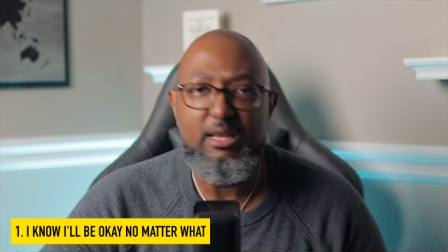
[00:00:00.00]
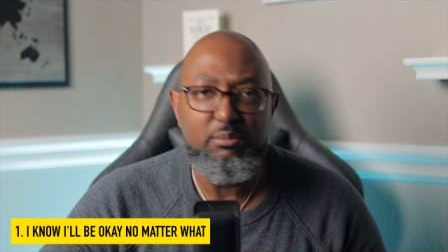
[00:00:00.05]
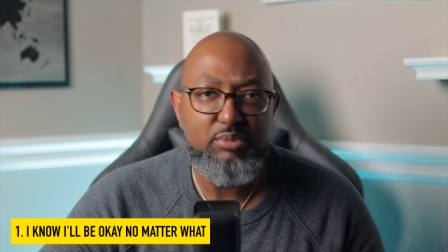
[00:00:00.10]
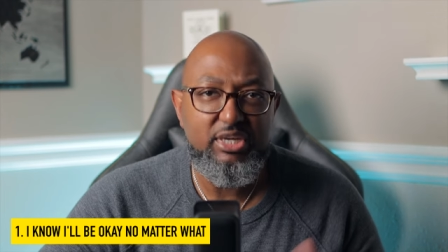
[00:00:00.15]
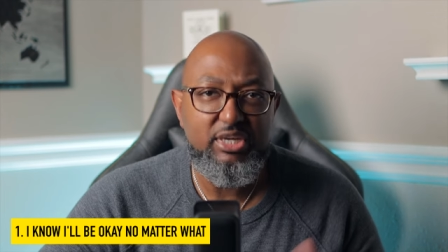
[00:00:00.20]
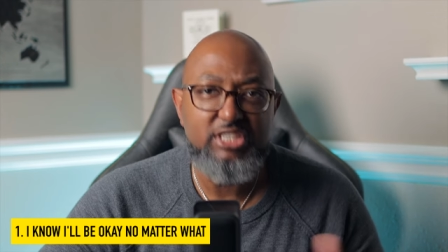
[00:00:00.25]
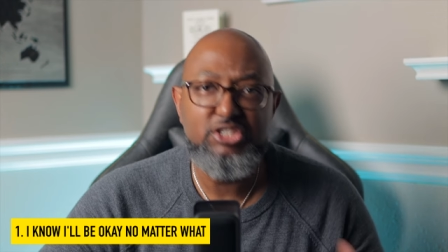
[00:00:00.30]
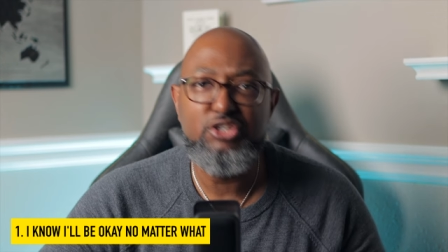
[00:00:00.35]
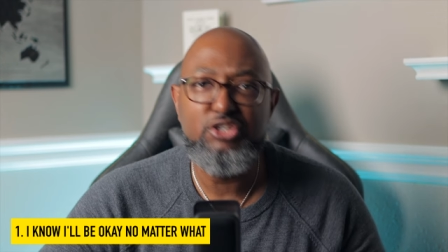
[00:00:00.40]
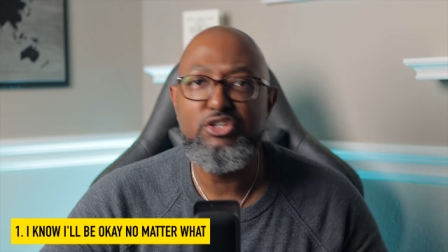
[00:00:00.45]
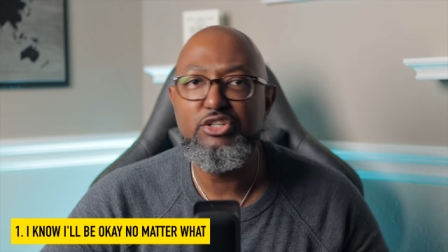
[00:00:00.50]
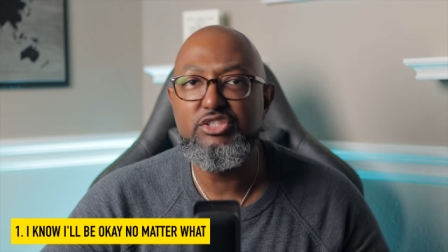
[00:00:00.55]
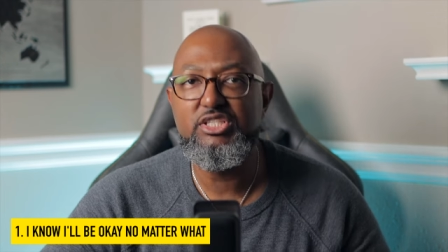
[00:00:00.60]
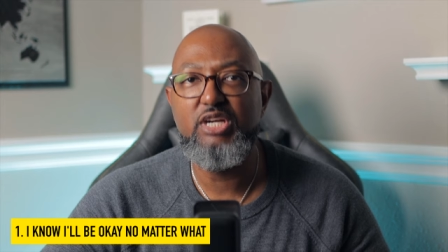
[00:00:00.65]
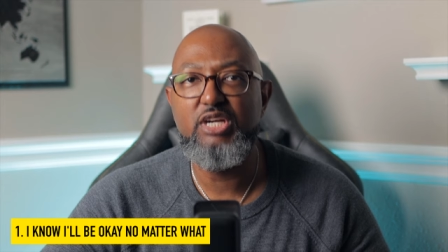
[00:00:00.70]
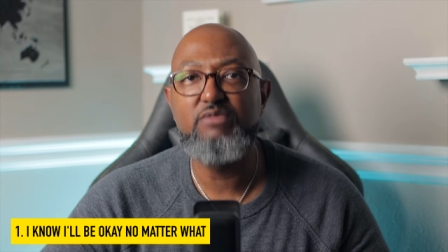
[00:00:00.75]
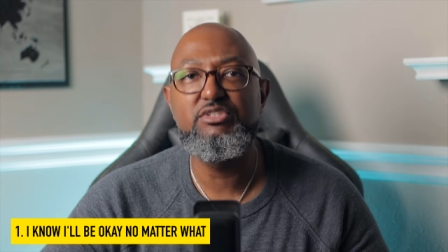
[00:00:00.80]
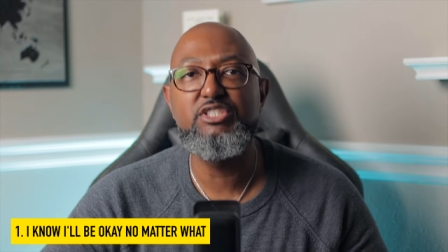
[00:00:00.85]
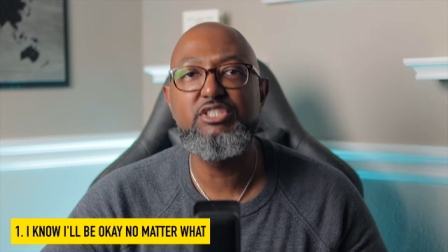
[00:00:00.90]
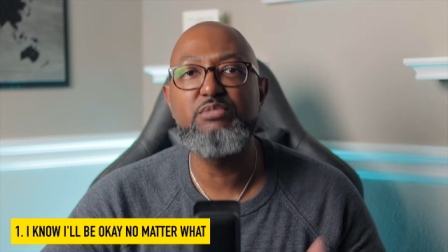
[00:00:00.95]
Picture
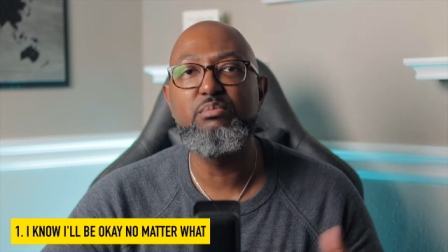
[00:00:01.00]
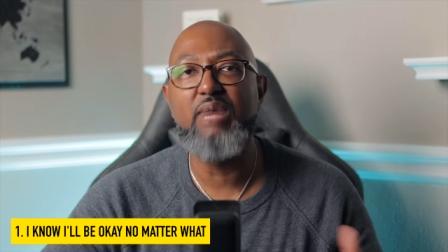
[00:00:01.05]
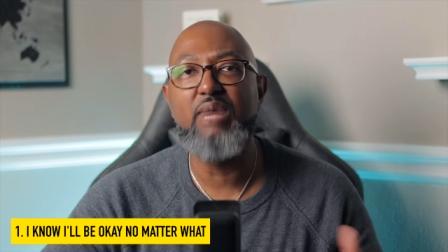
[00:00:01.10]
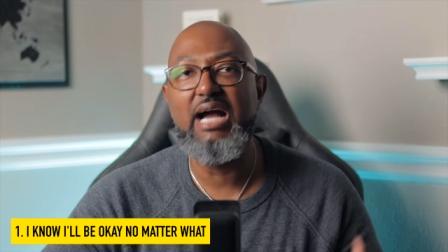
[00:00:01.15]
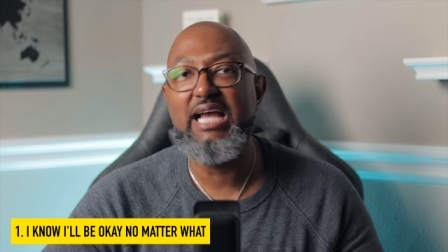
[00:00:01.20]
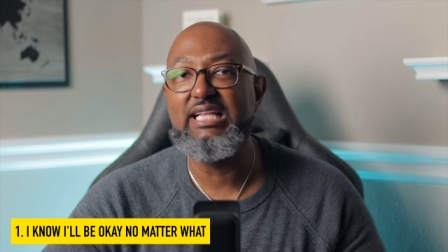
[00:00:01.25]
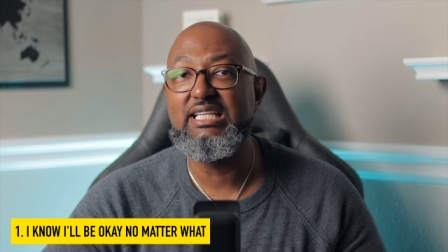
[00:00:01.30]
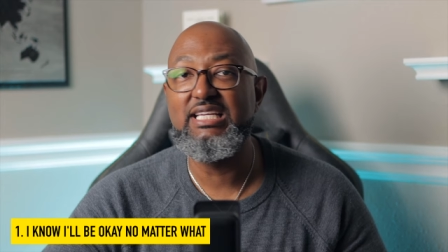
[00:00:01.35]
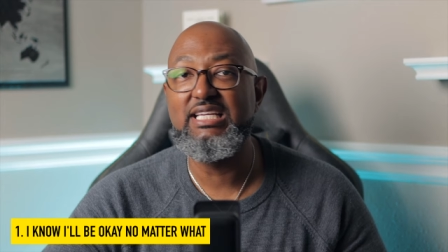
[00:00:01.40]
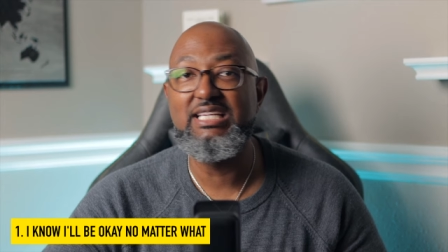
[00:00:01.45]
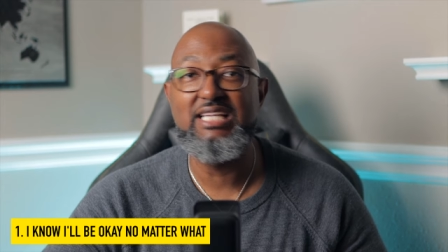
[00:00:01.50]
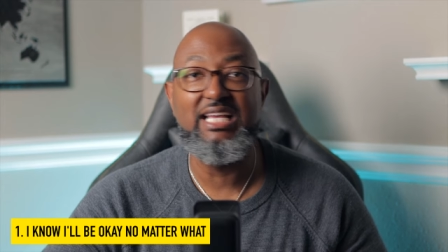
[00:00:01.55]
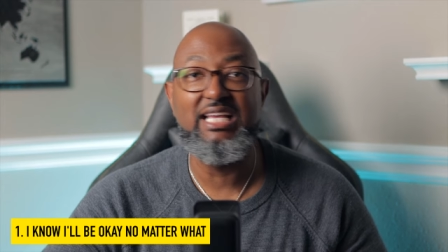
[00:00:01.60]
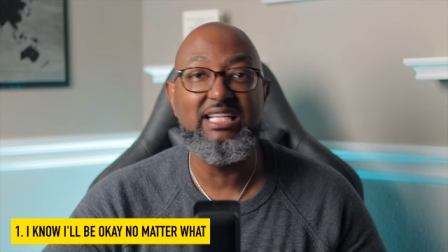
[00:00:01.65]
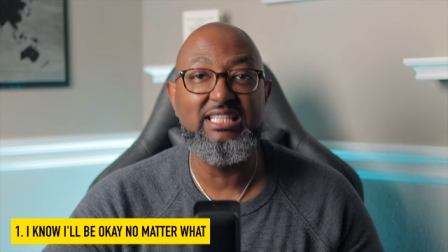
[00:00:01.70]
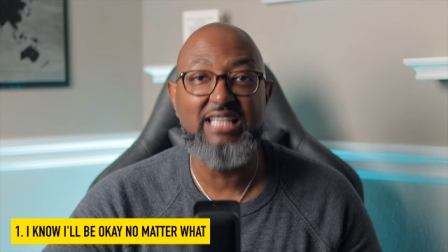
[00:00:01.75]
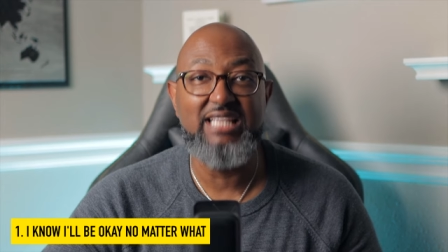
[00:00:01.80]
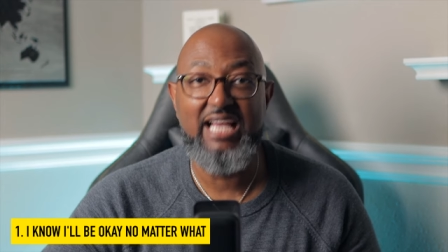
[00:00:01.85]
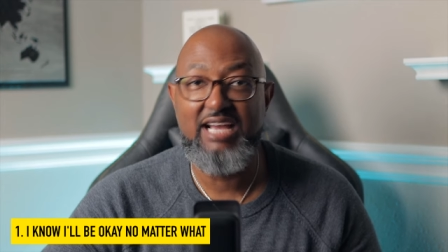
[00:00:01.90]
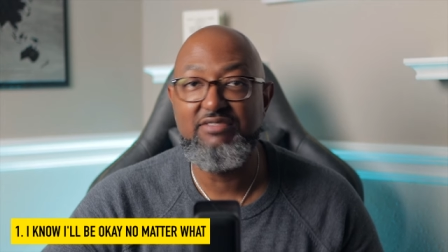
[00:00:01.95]
yourself smiling and
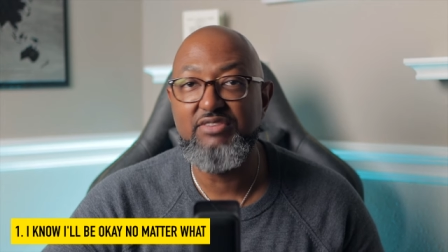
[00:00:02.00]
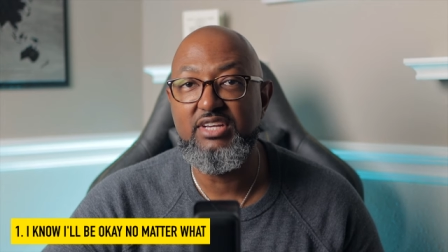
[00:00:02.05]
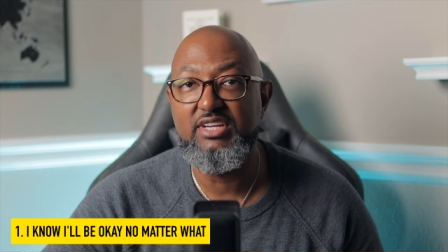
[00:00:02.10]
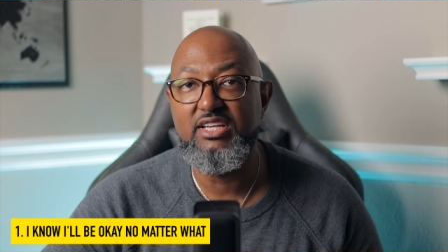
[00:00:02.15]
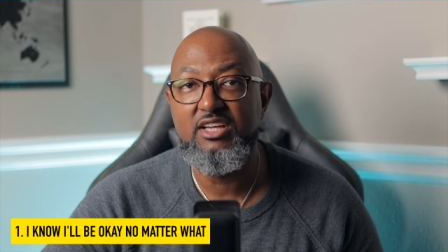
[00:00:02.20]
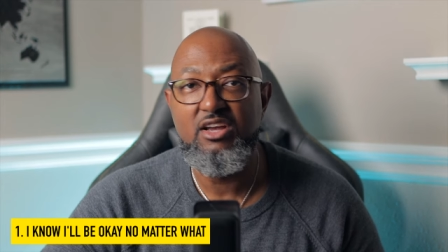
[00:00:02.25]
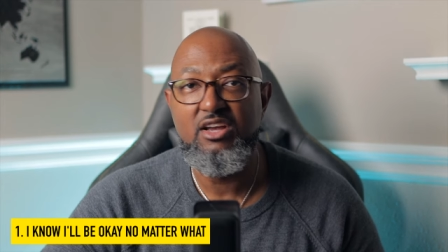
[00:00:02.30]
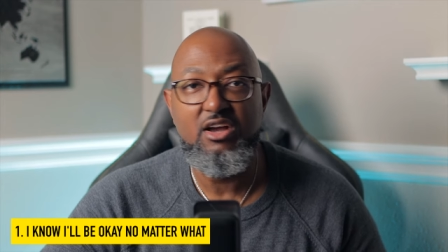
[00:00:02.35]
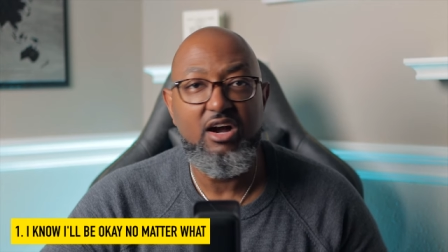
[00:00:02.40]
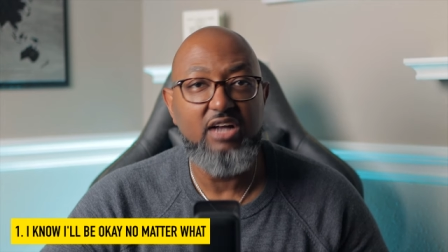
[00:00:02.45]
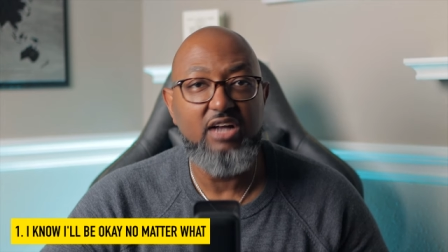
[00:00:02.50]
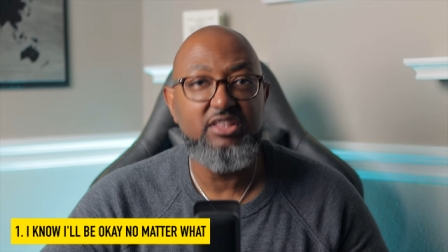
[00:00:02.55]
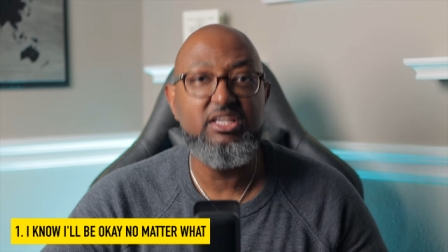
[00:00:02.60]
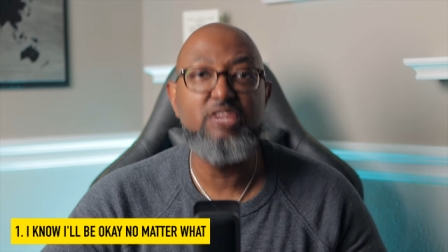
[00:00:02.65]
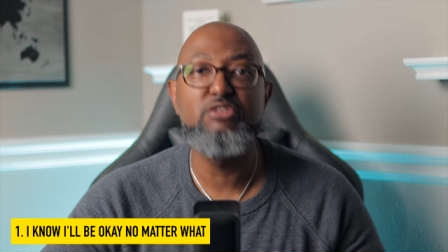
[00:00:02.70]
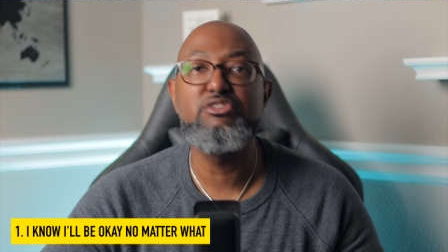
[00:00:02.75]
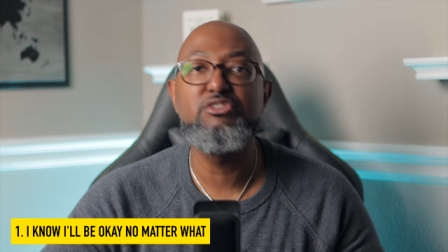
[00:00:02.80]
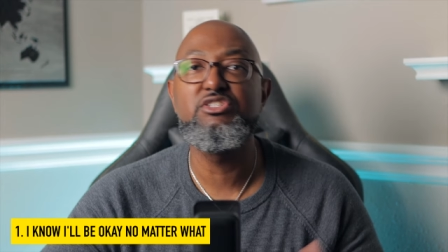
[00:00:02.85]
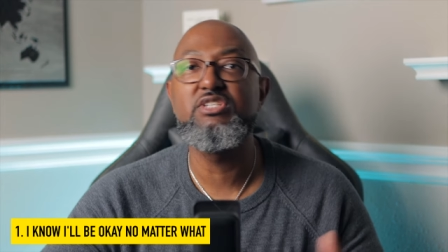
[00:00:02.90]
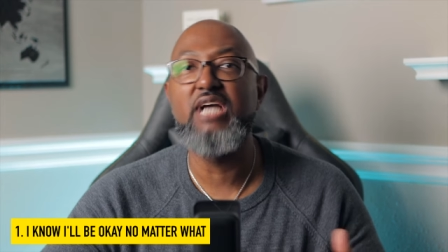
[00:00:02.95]
laughing on the
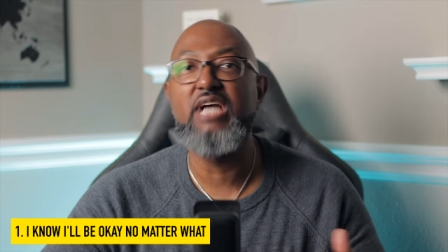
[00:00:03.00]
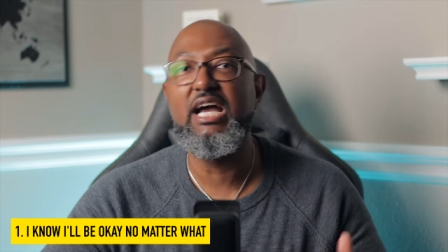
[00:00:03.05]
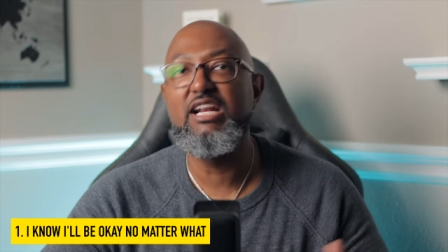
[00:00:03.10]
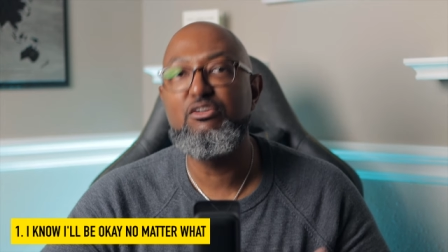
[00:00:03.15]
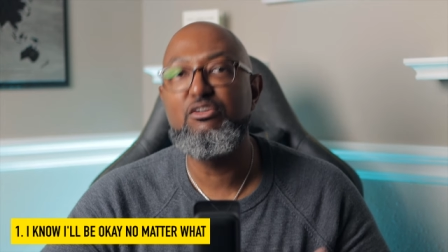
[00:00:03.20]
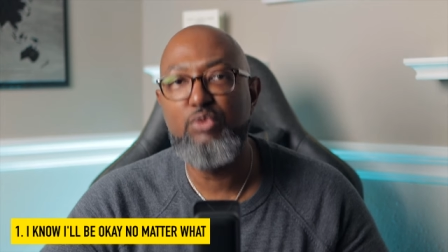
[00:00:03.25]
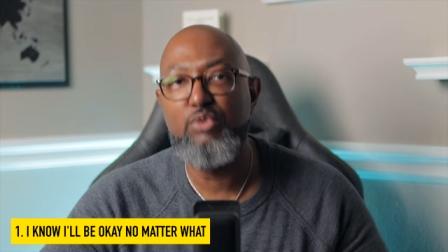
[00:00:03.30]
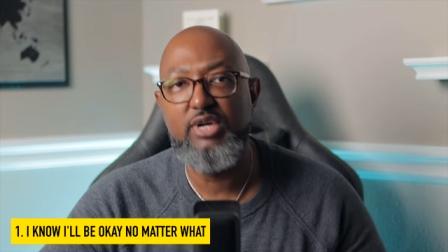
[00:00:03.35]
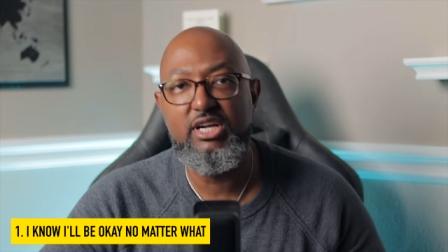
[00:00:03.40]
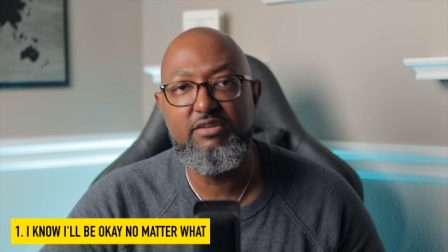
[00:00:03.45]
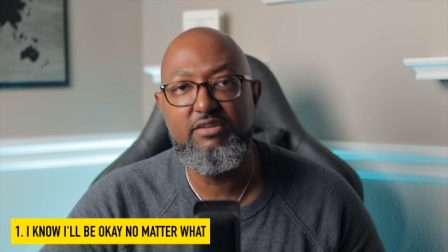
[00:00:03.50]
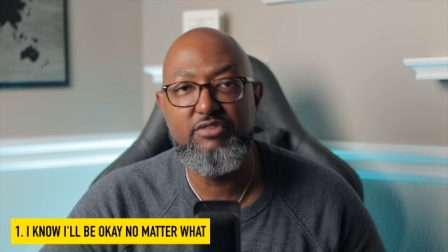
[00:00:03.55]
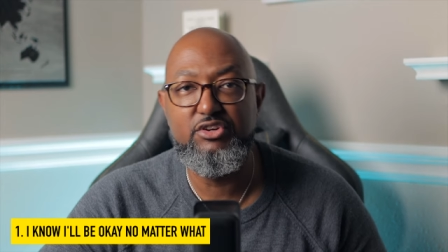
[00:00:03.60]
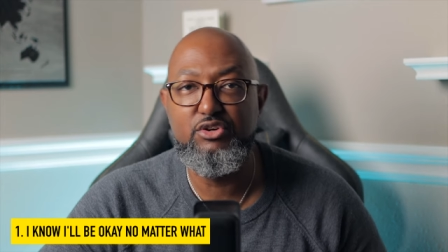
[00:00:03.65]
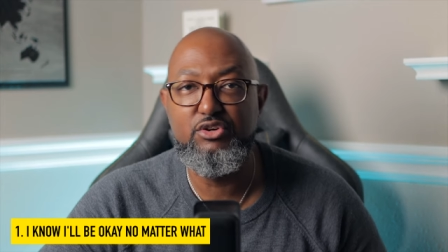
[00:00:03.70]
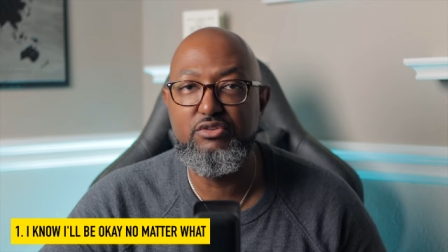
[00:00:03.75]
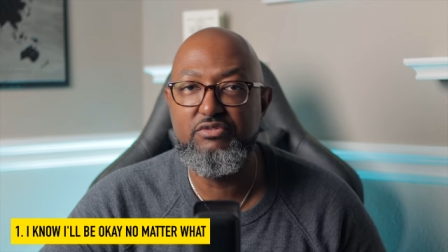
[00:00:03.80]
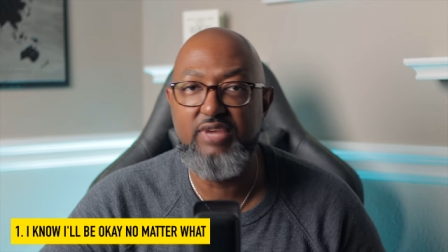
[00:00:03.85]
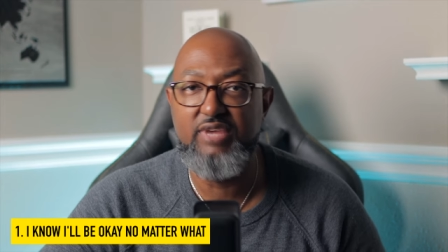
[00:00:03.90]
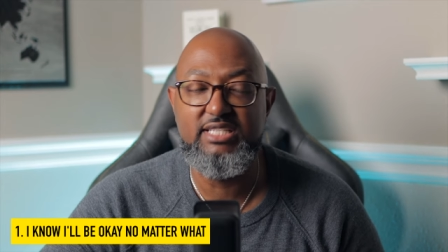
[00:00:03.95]
other side of whatever
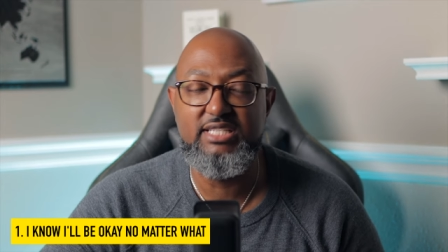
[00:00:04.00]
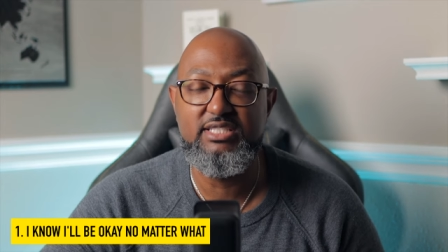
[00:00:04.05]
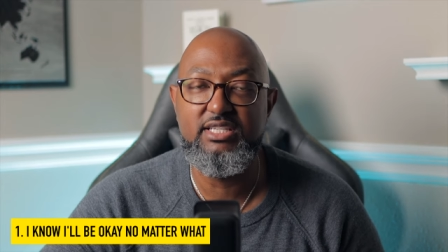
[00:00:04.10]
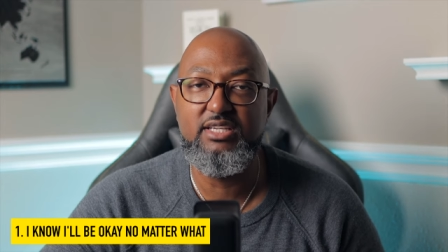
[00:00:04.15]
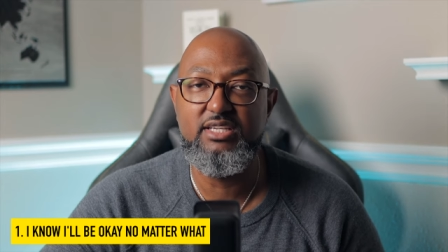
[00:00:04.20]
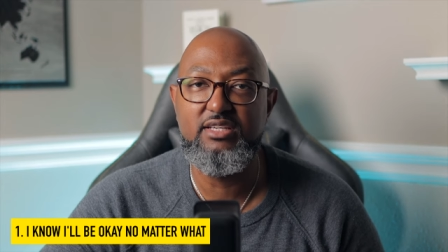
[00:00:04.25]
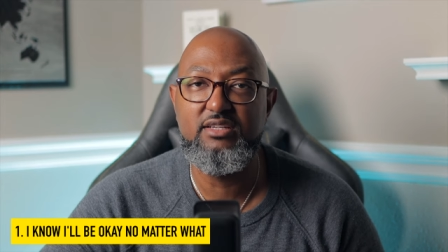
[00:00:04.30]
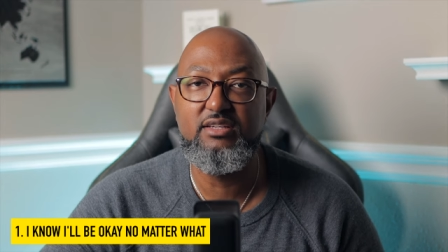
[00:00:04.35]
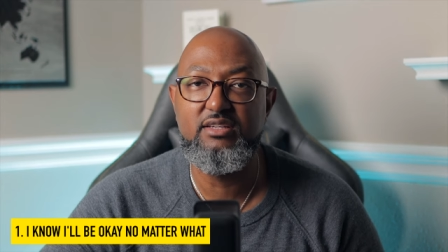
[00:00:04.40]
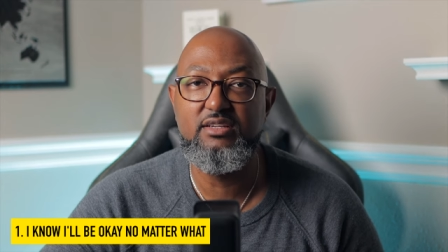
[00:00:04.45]
you're facing.